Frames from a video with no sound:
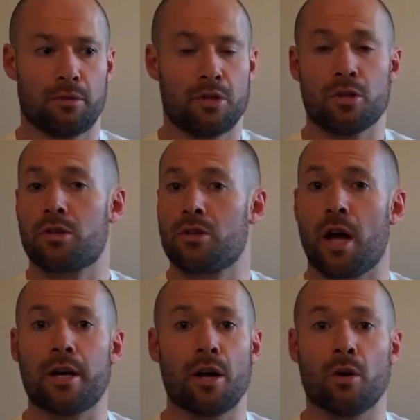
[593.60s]

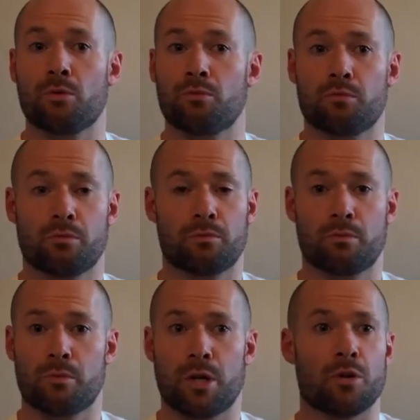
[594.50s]
just, I don't know,
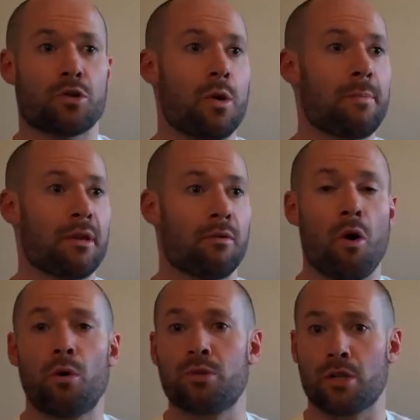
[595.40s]
sweeping the
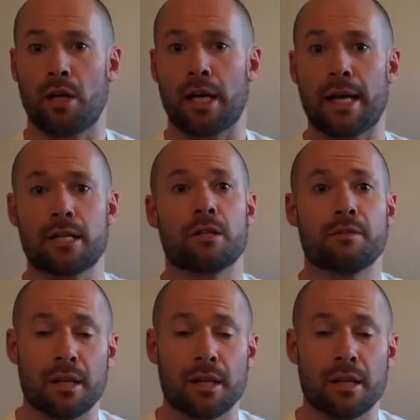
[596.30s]
roads and all that kind of stuff?